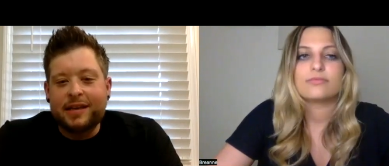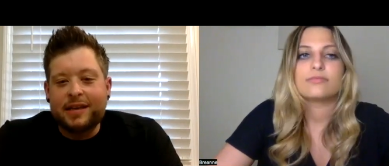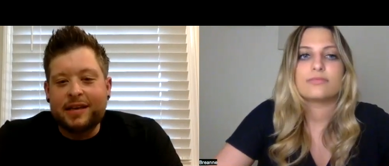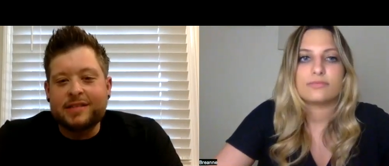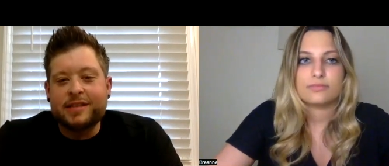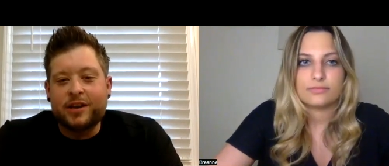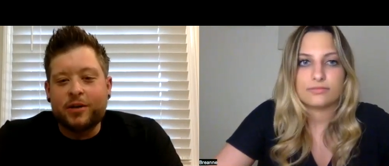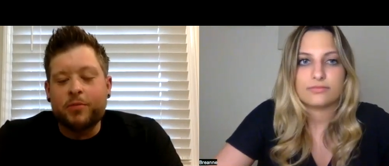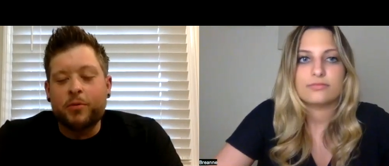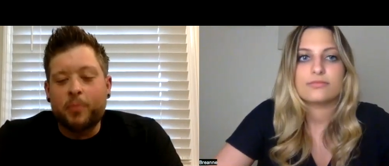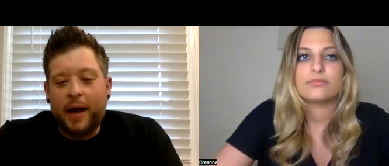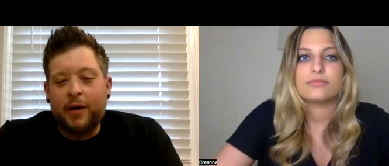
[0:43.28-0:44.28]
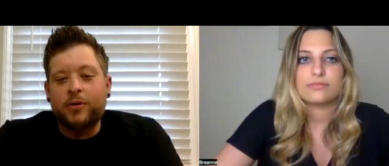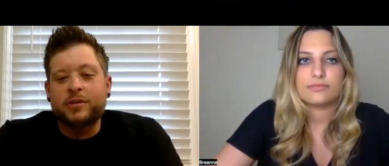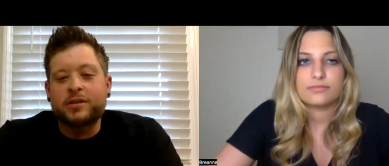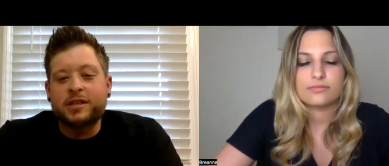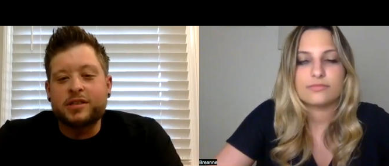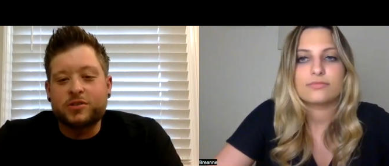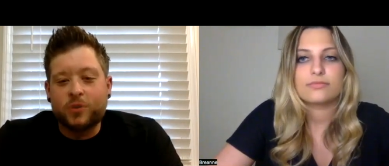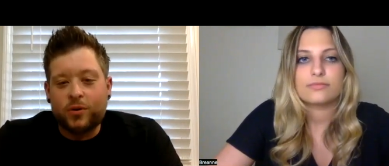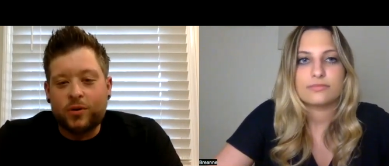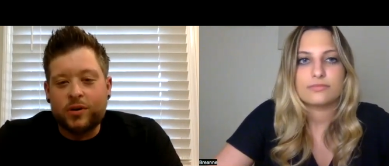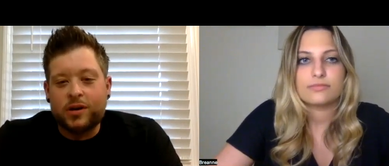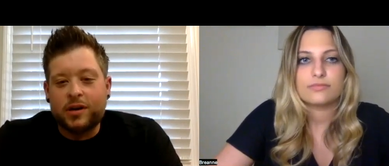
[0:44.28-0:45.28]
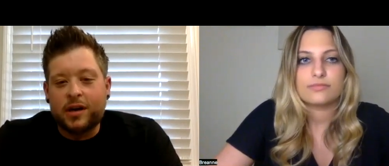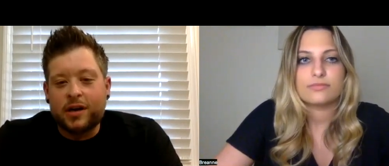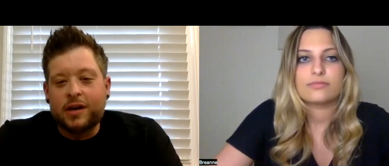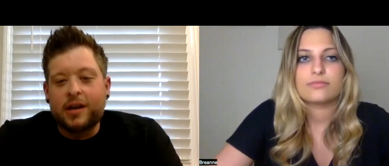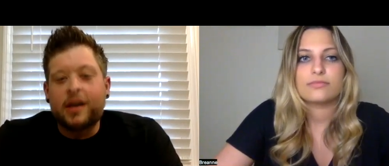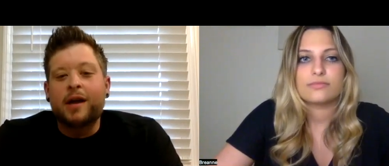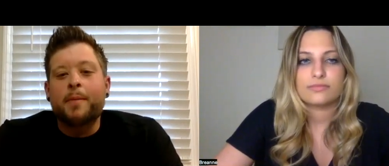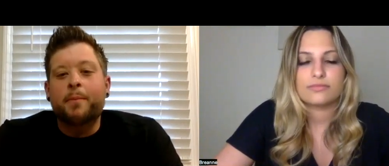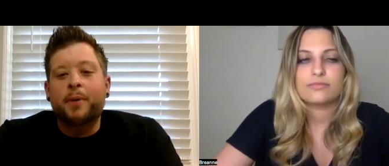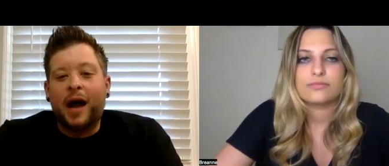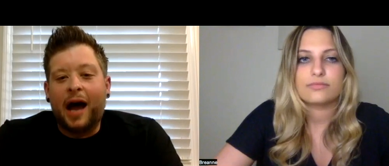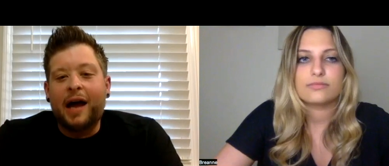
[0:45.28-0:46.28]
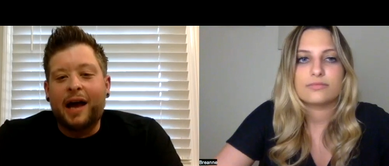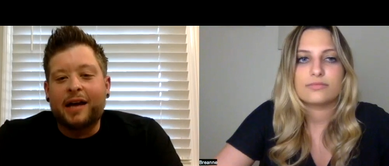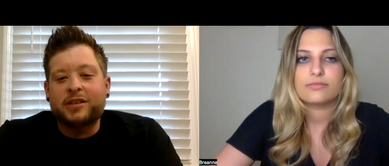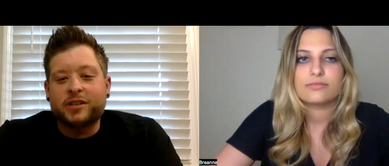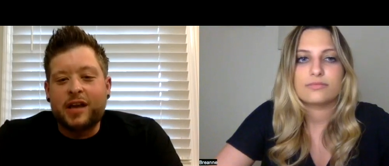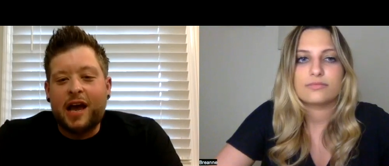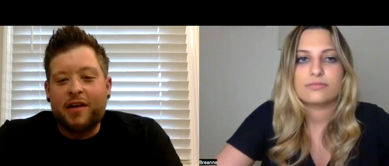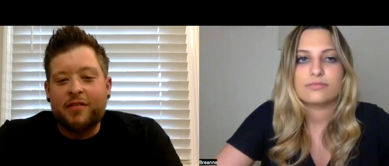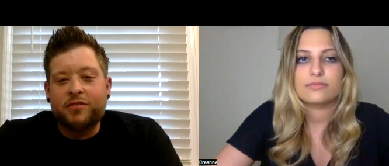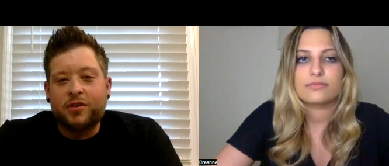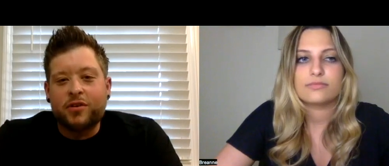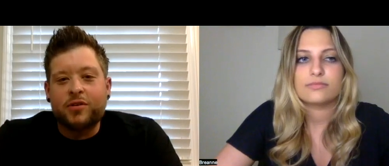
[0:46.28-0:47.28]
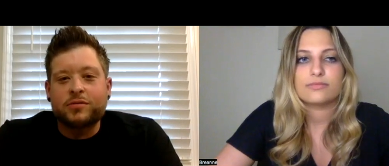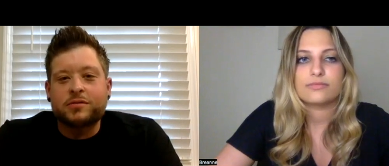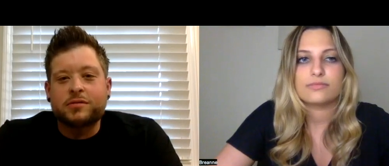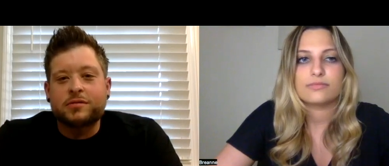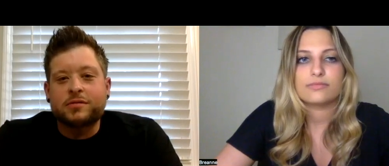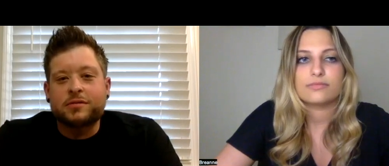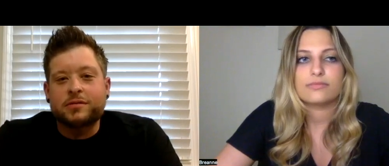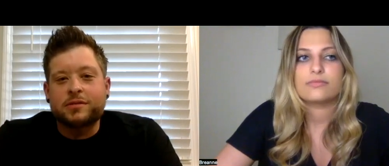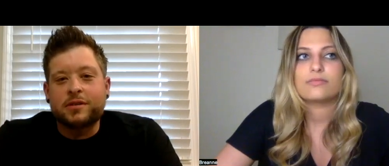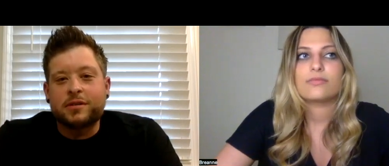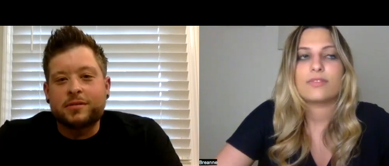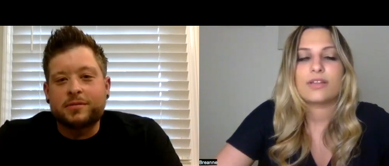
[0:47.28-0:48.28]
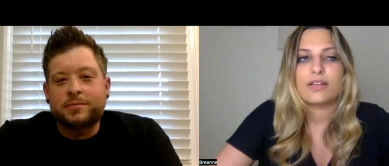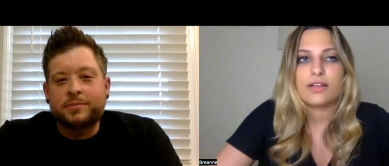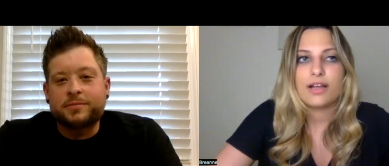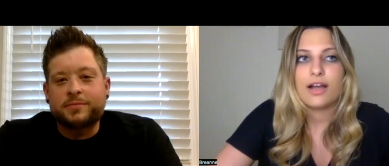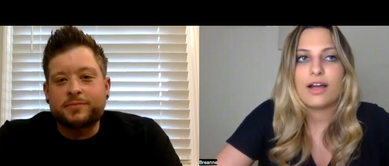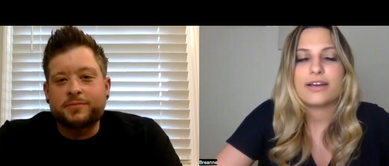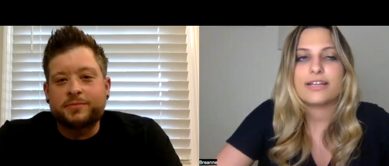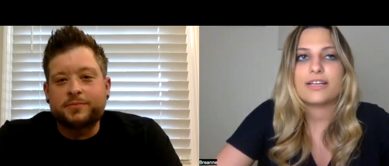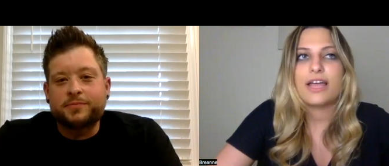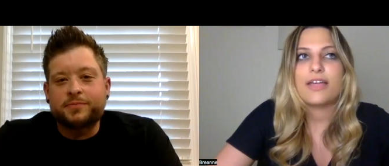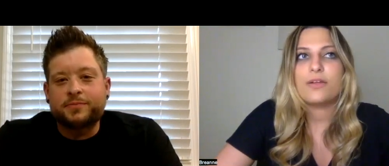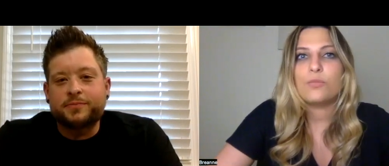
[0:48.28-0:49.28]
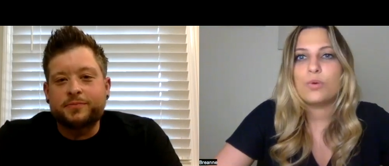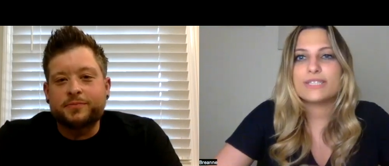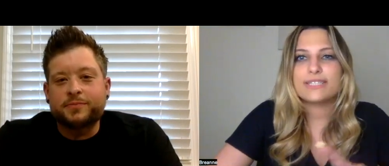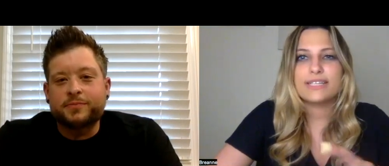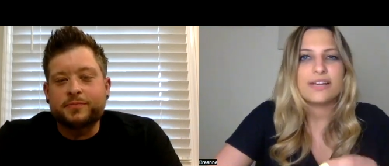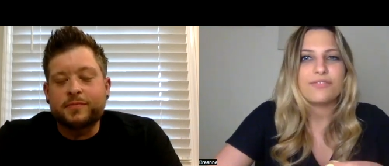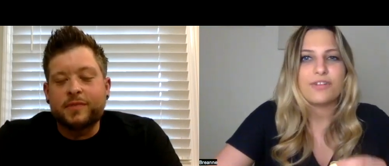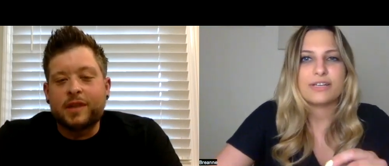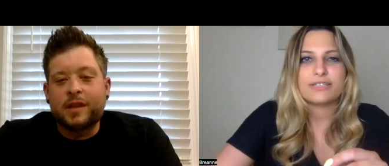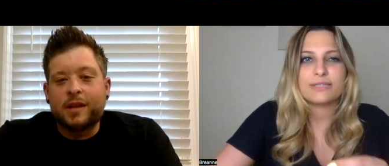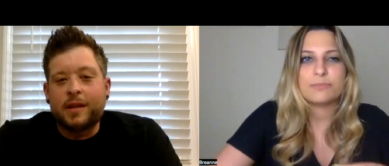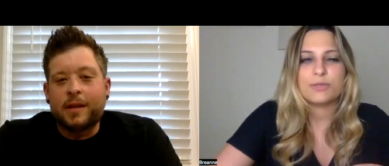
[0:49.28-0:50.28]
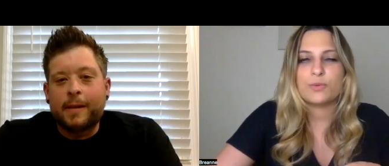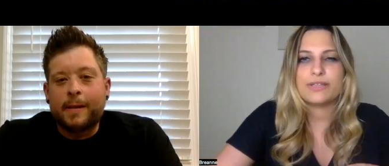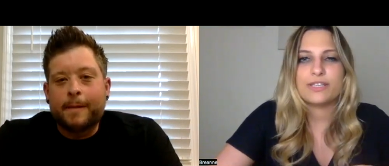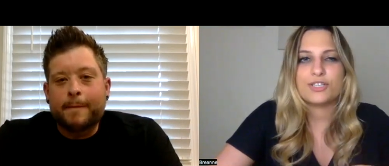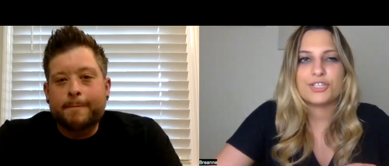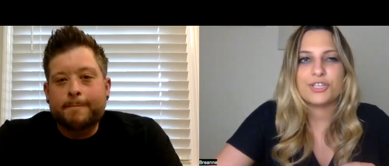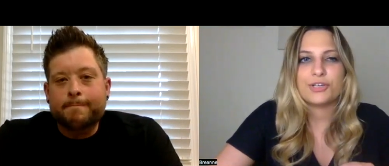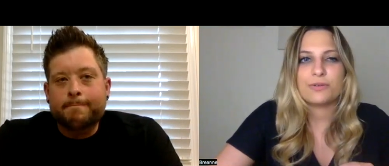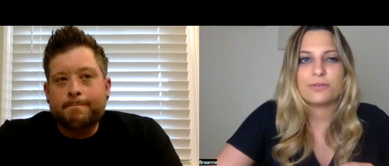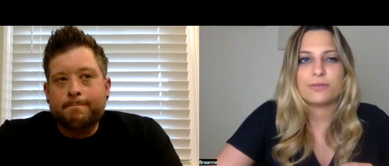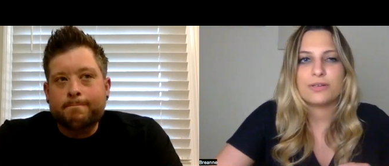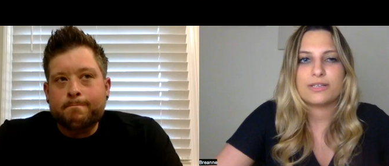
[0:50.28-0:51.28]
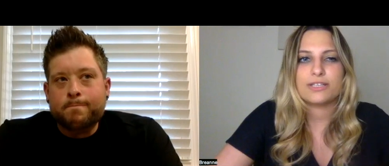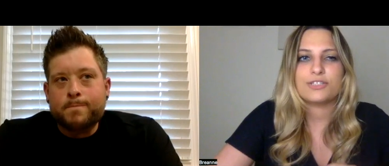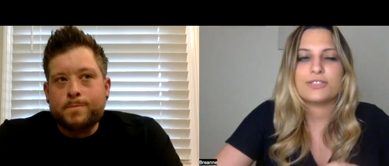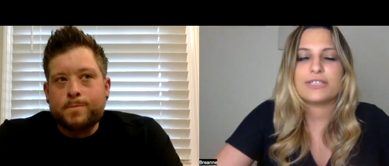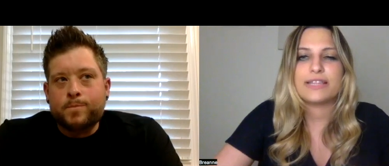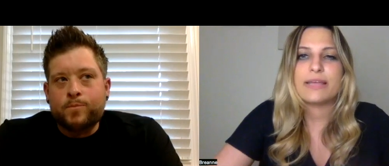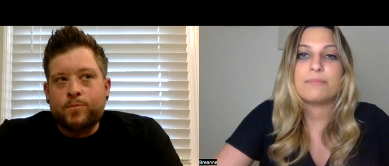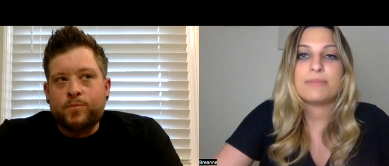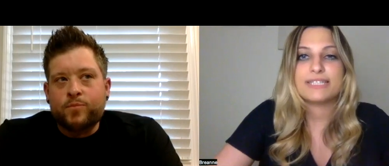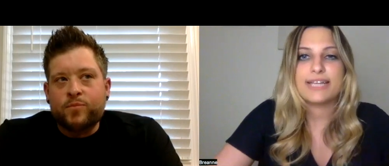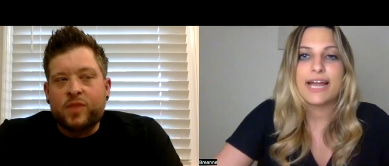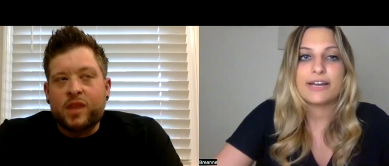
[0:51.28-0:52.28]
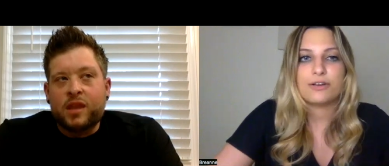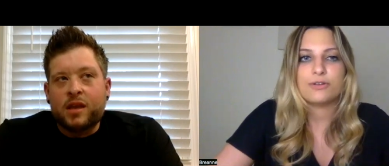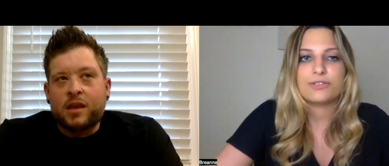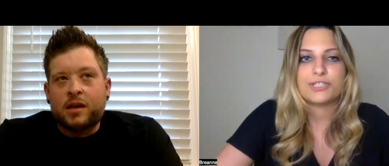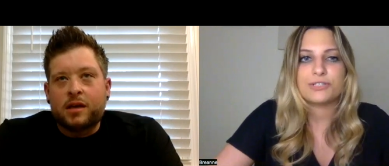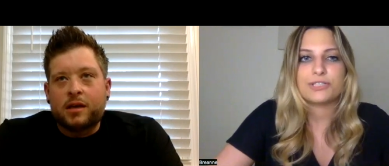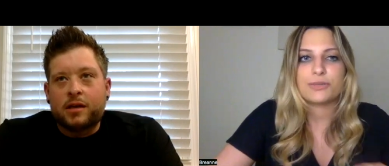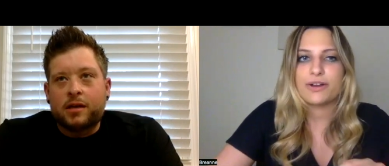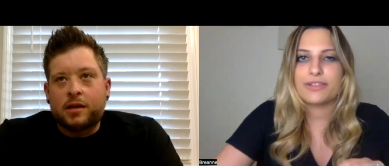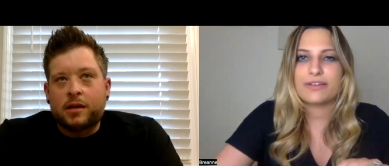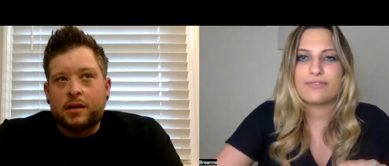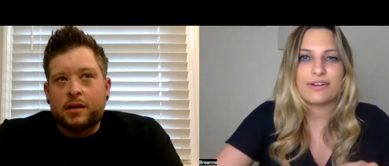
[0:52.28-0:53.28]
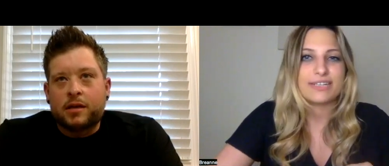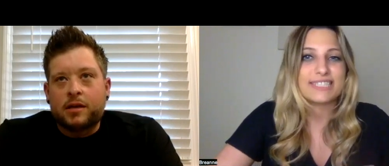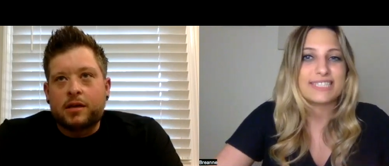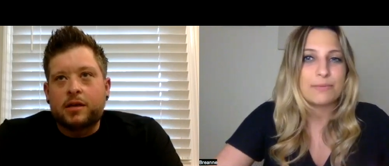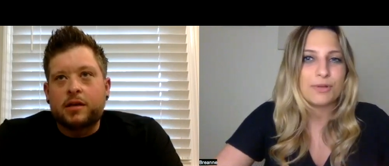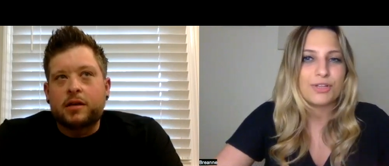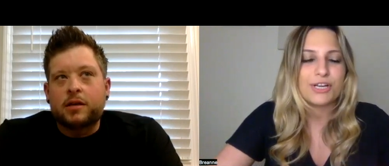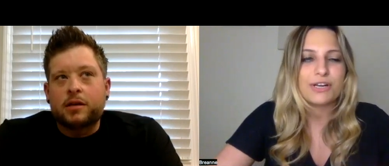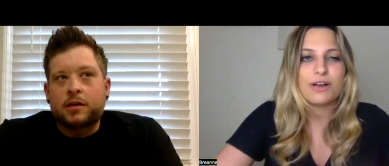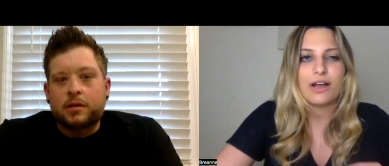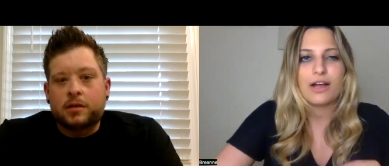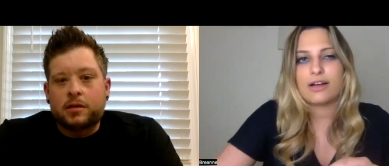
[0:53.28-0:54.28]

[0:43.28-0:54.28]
Speaker 1: is irritable bowel disorder, but I actually have Crohn's. So.
Speaker 2: Got it. And then what's the difference between the two? Because you said they misdiagnosed you, so are they very similar?